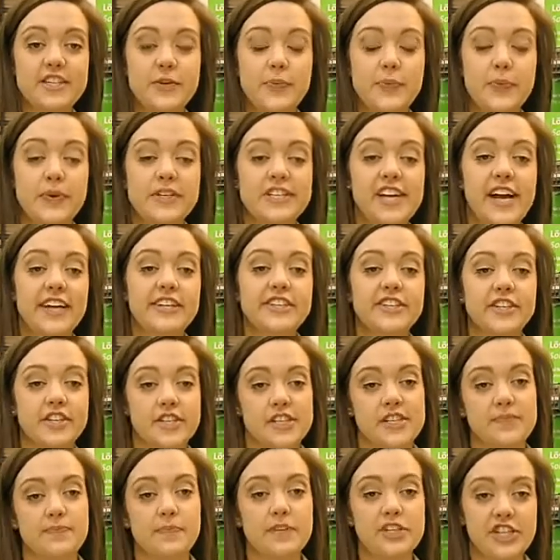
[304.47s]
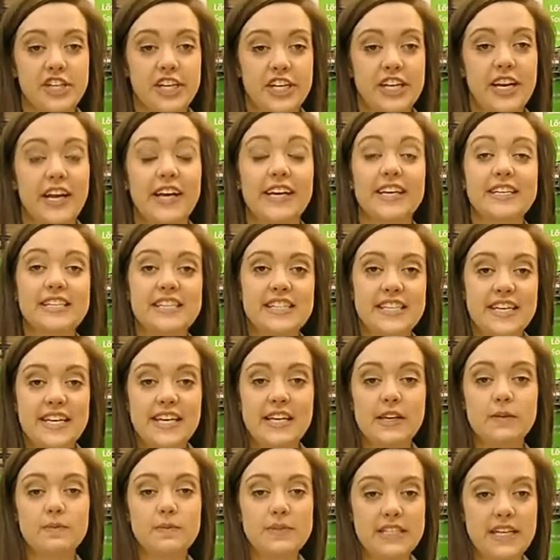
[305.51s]
to protect your machine against
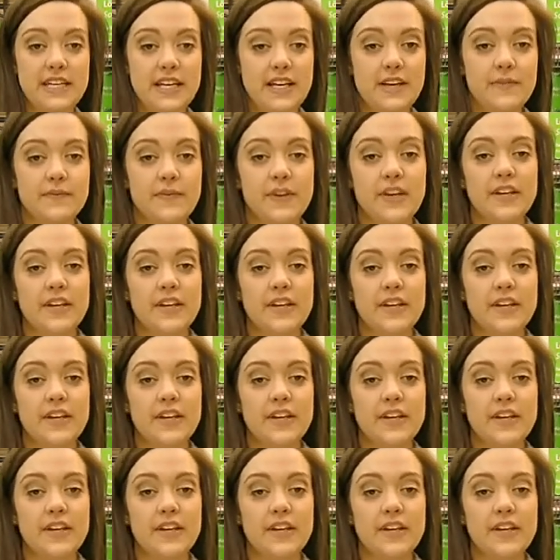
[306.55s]
EMC,